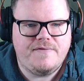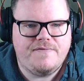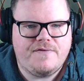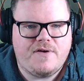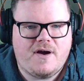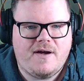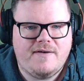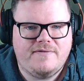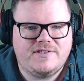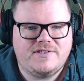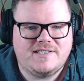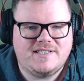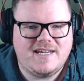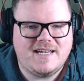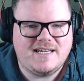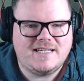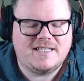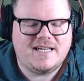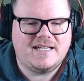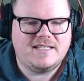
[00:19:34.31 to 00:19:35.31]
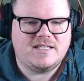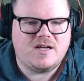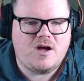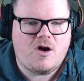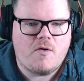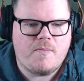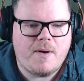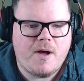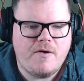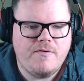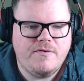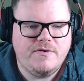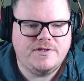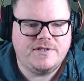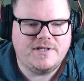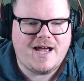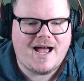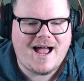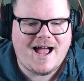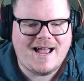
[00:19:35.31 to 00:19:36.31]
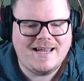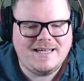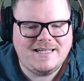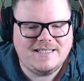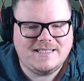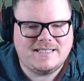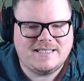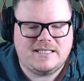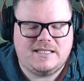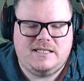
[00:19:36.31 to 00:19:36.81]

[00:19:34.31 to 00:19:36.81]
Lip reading: 5, 6. Gets our opponent to 8.